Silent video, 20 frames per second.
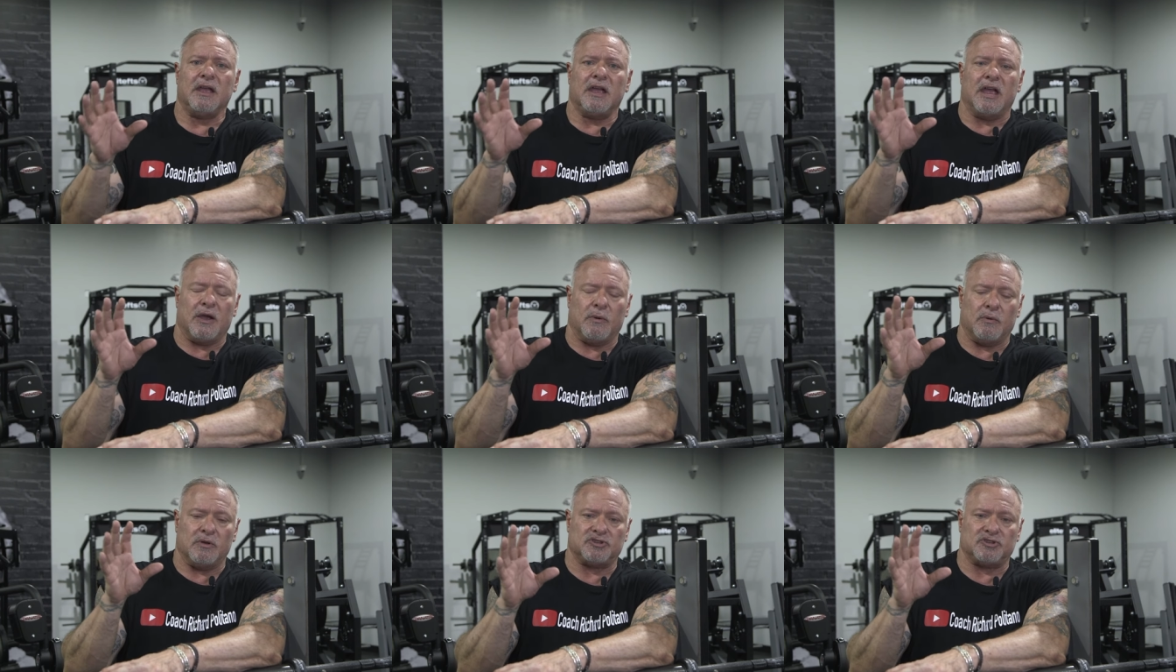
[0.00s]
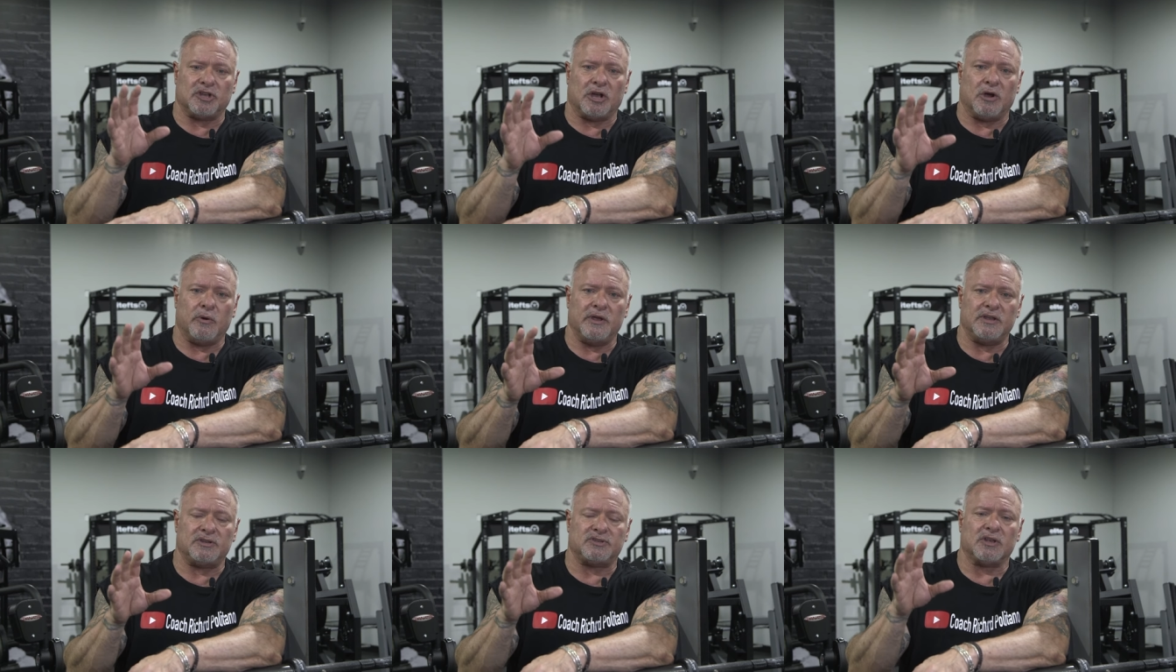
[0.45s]
It was
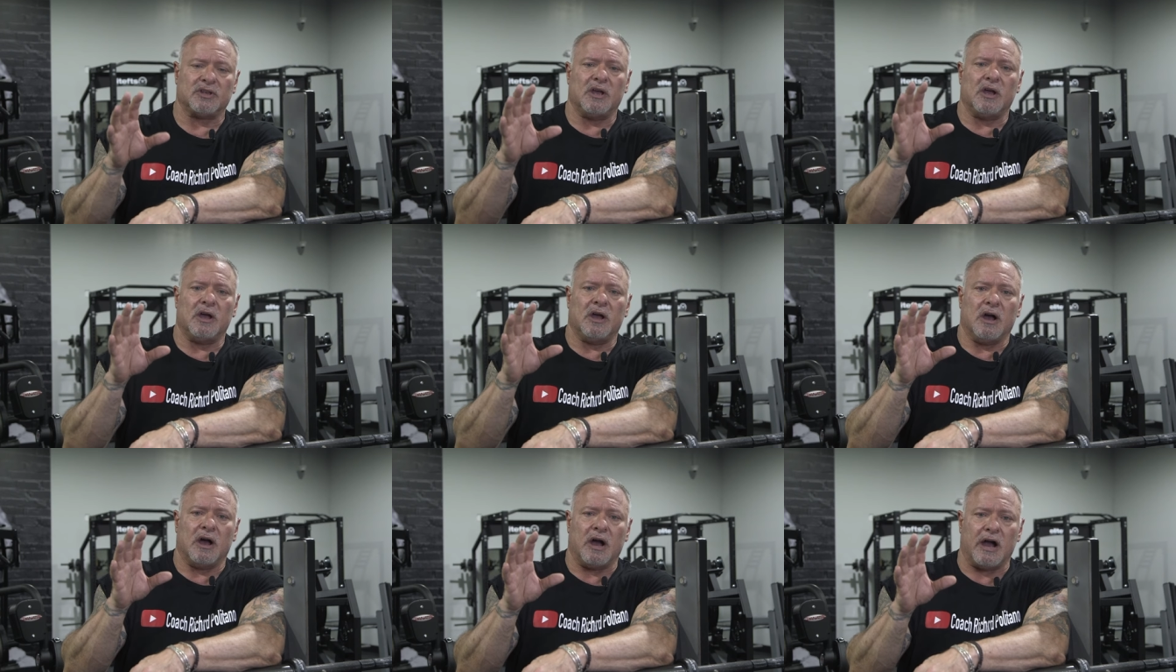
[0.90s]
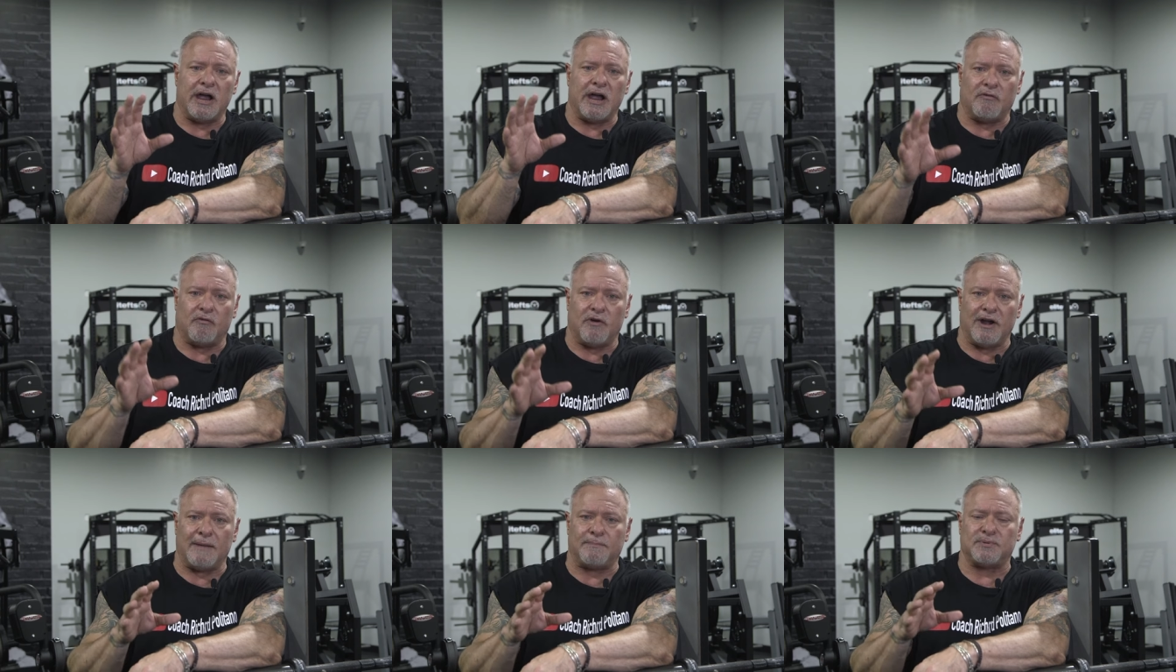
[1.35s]
always high
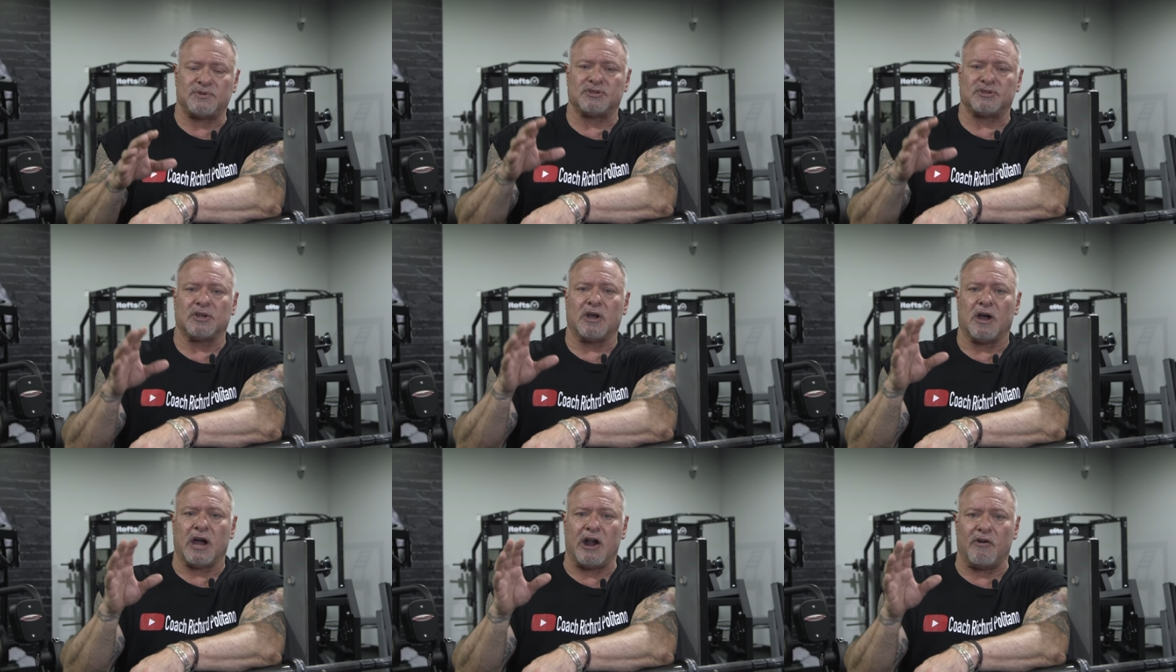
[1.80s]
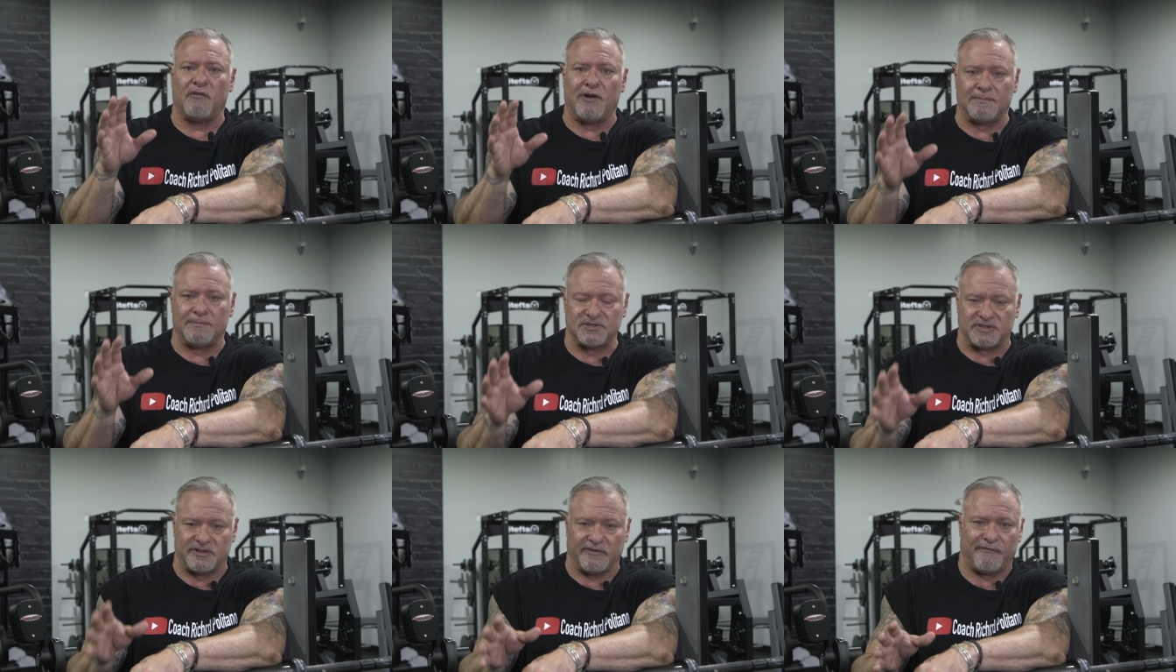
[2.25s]
reps, high
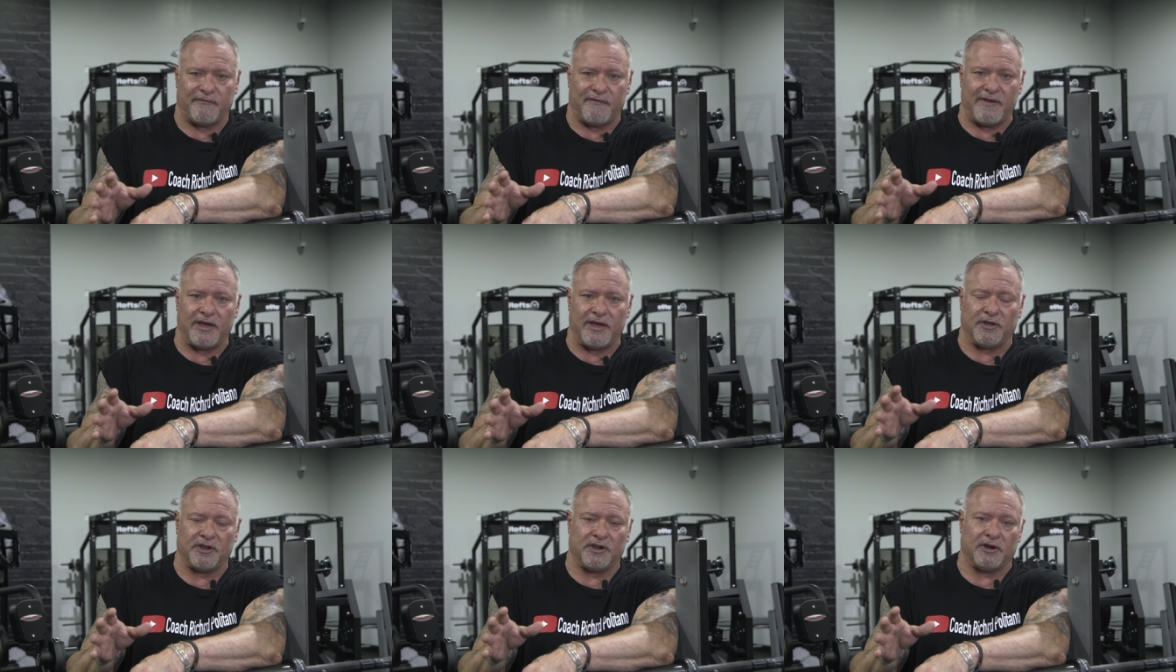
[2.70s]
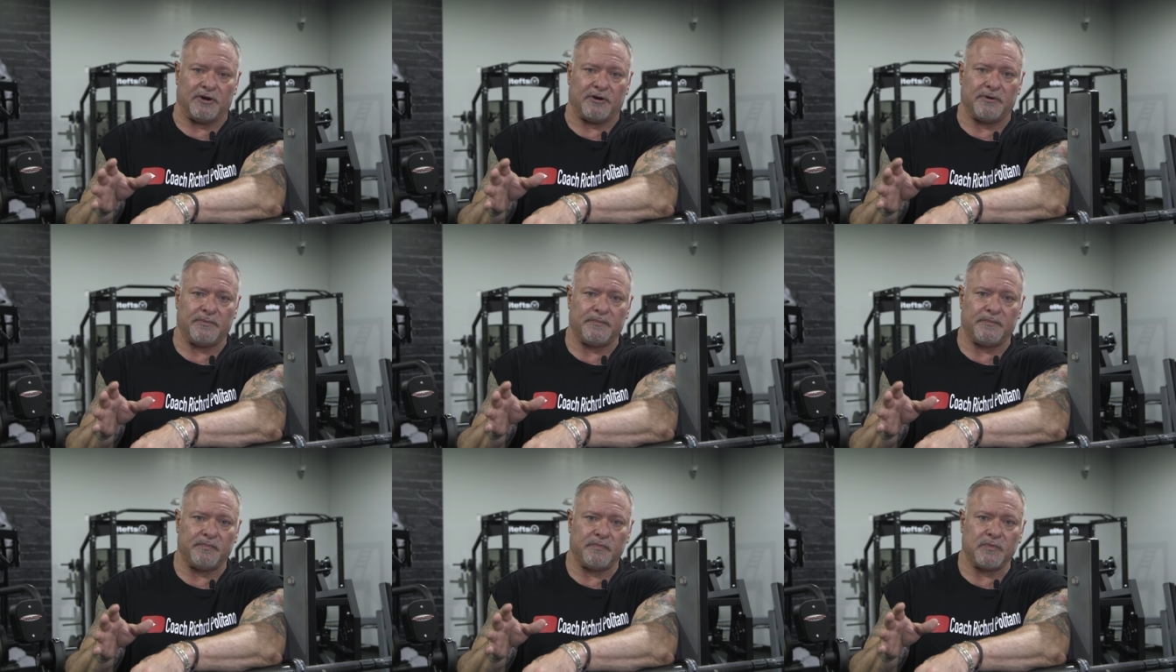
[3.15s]
reps to failure.